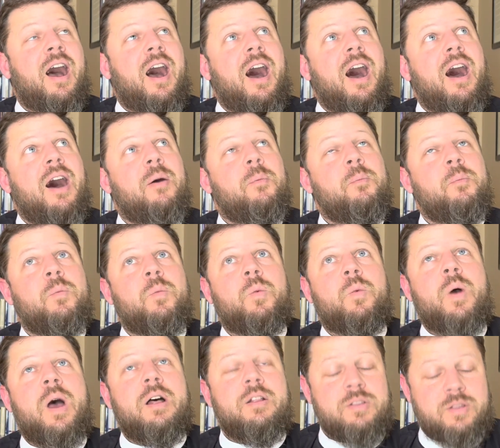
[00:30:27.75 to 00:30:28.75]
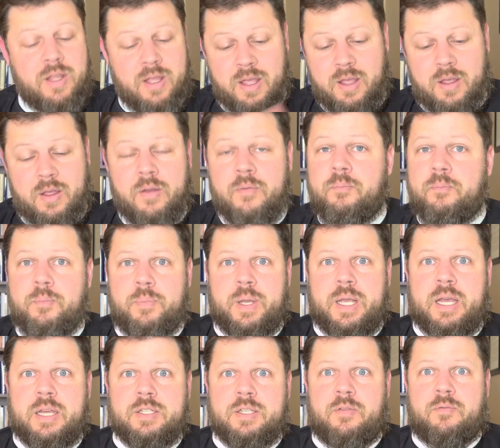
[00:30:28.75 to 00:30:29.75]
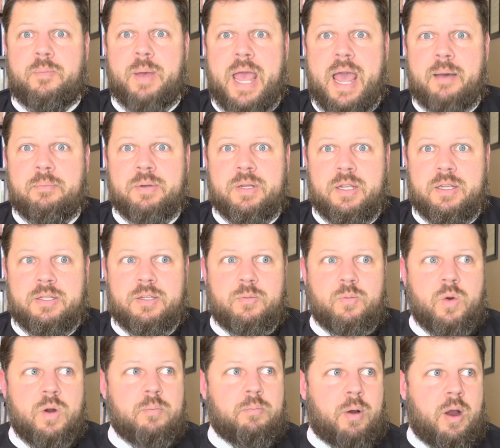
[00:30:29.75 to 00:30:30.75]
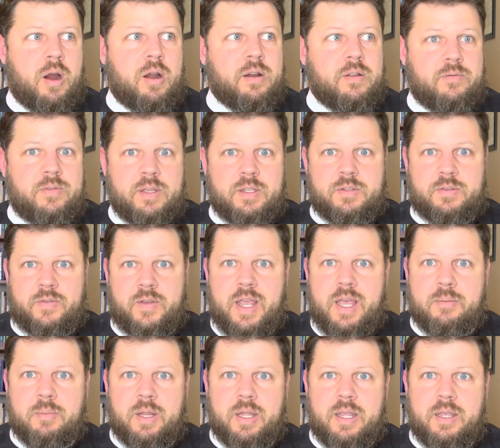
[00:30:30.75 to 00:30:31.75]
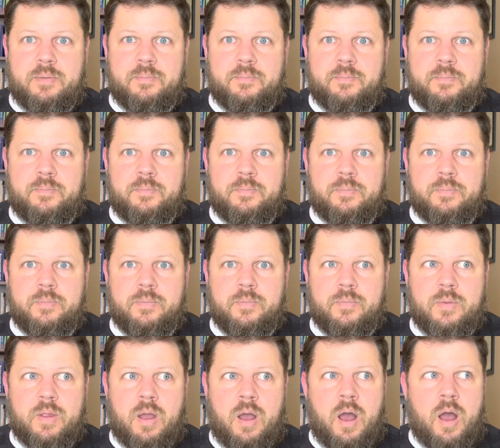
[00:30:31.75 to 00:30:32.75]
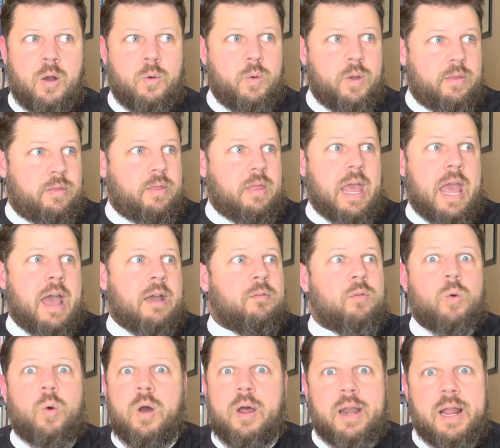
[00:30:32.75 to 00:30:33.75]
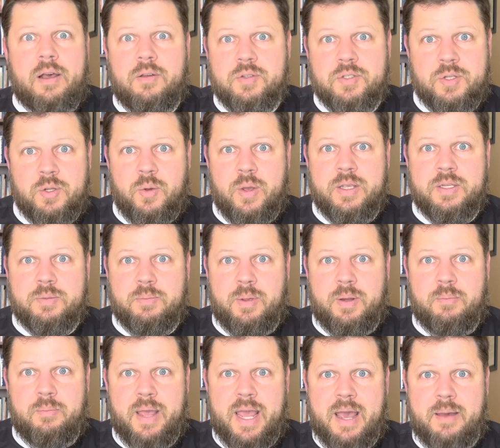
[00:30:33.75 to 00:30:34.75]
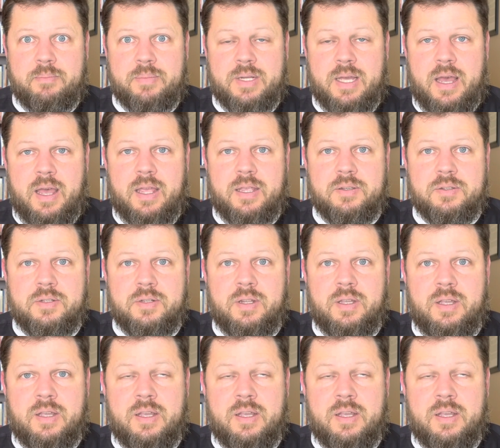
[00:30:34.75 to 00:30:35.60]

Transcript: Um, well, because of baptism, we're part of this family uh, with everyone else who has been baptized.